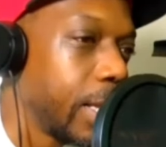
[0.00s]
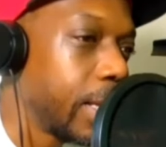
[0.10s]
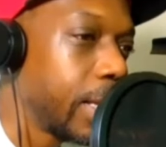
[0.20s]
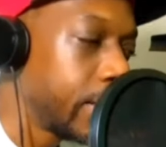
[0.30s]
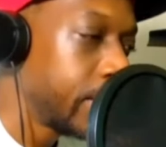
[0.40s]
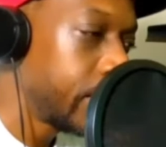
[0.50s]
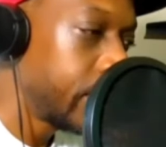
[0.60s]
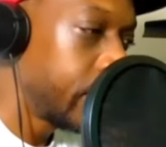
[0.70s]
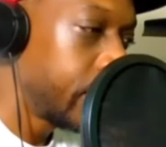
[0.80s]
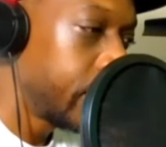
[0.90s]

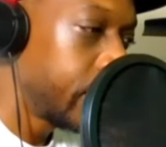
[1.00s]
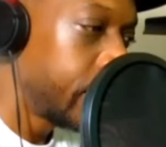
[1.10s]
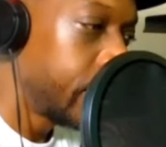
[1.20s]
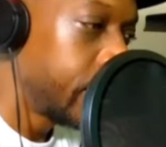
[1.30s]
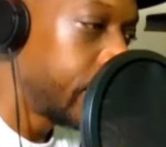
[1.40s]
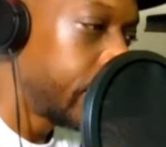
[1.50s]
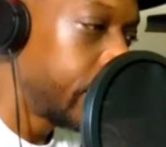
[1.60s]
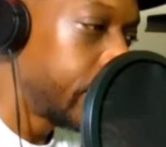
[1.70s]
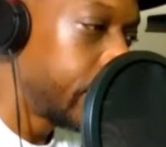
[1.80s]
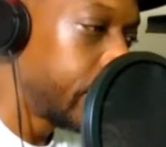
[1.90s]

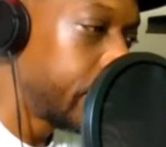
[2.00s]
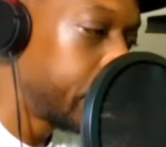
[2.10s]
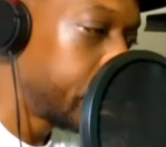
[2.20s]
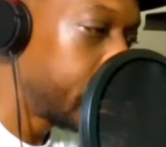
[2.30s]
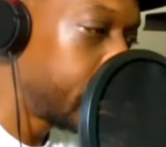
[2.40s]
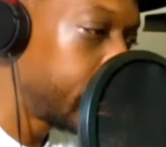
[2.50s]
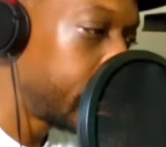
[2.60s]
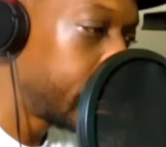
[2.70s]
(not speaking)